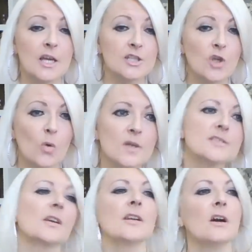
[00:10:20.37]
So
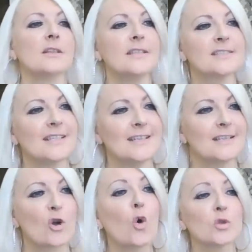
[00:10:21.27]
it's like all these
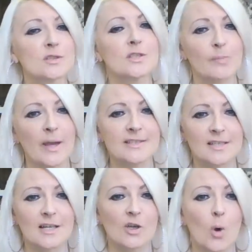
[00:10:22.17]
little cousins
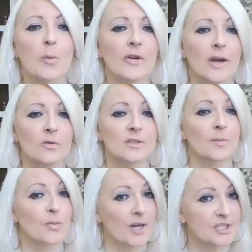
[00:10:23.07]
basically come around
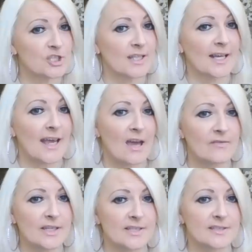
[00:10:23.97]
depression and
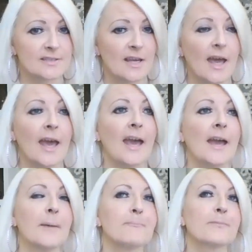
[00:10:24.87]
heaviness.
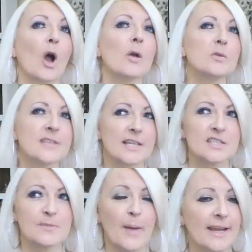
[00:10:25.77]
I was
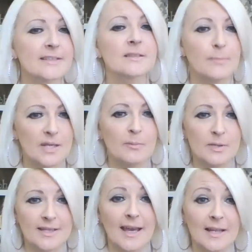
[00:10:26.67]
expecting
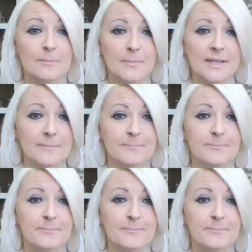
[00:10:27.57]
people to help me.